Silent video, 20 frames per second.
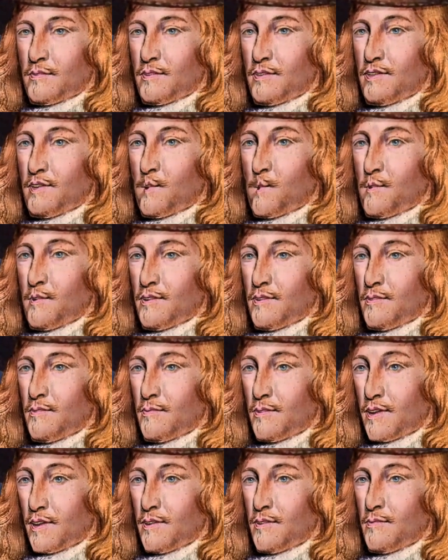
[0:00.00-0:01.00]
Sir,
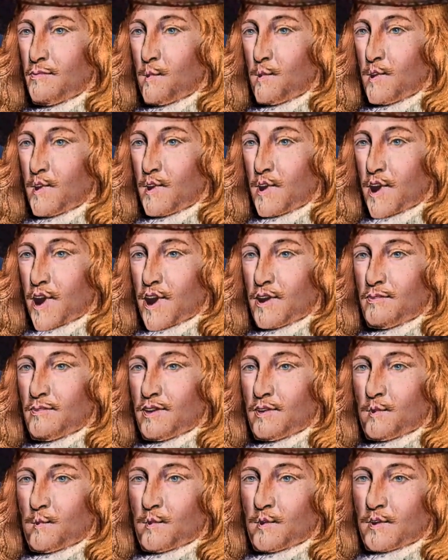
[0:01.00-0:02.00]
as the law
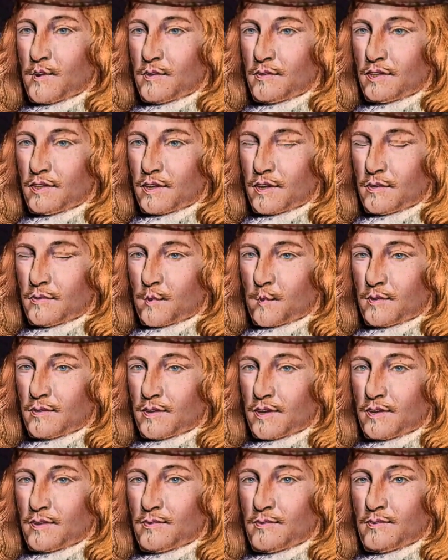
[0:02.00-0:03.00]
is your
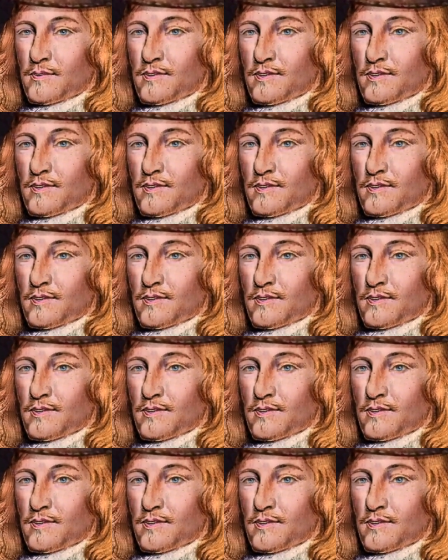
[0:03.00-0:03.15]
superior,